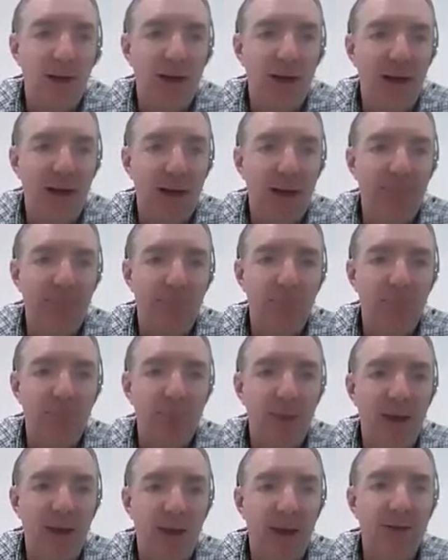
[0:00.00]

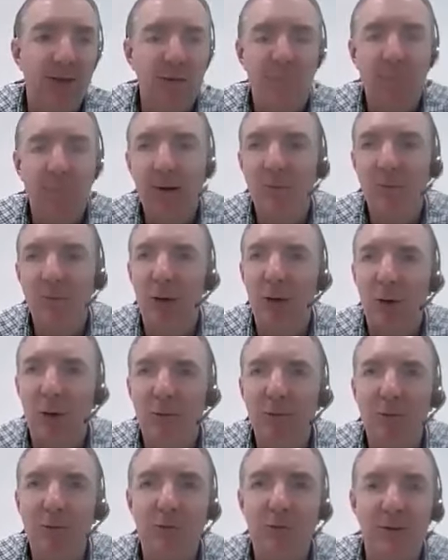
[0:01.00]
It's about
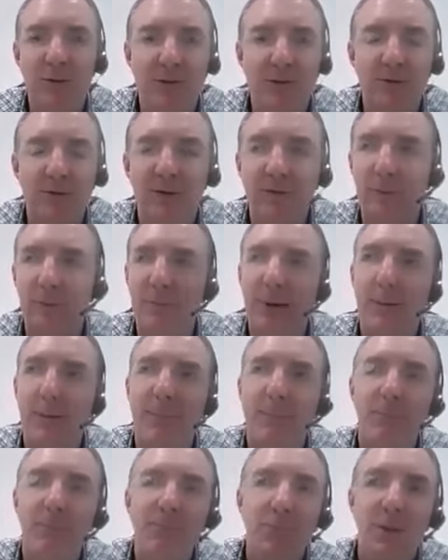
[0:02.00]
confidence. It's
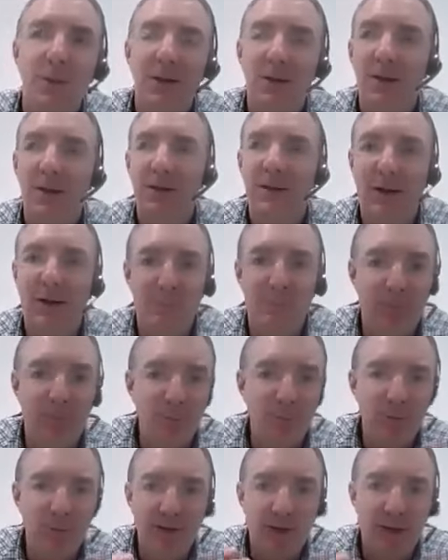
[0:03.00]
about that
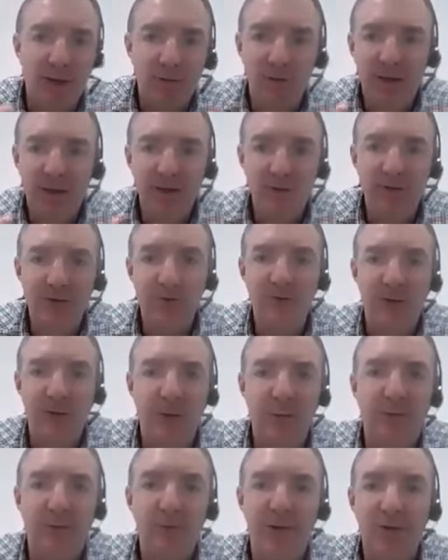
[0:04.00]
building that
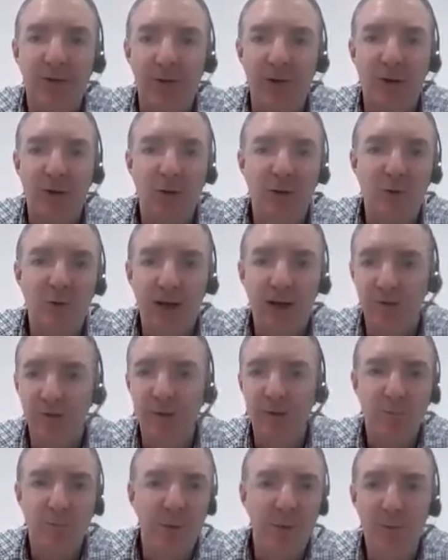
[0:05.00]
relationship, if the
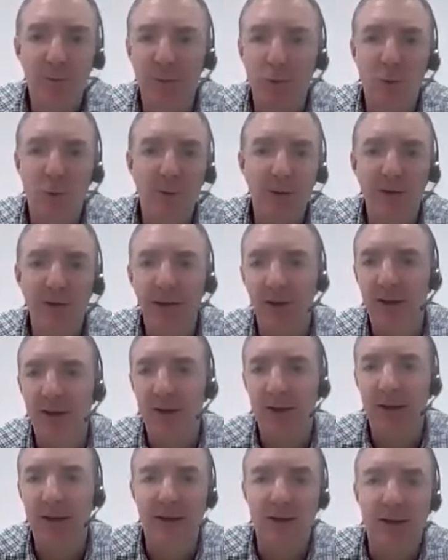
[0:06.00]
contractor's performing and
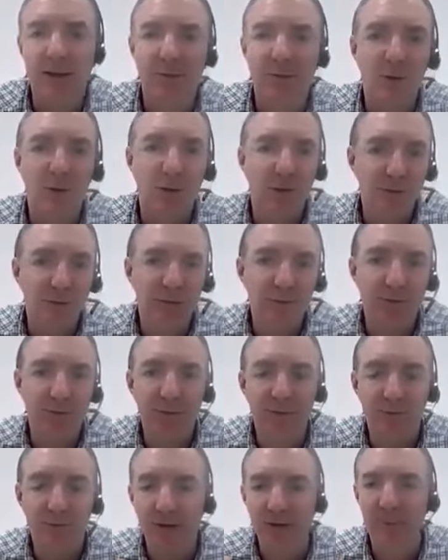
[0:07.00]
they're giving good
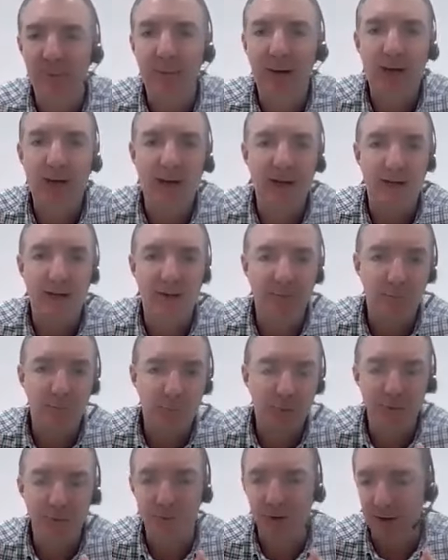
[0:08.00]
feedback, and the,
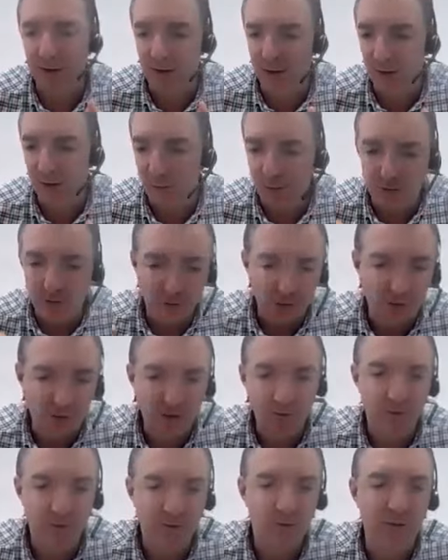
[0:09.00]
you know, when you're
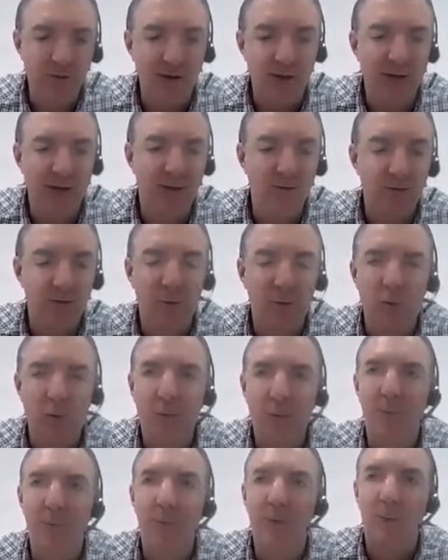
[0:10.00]
going to site and it's all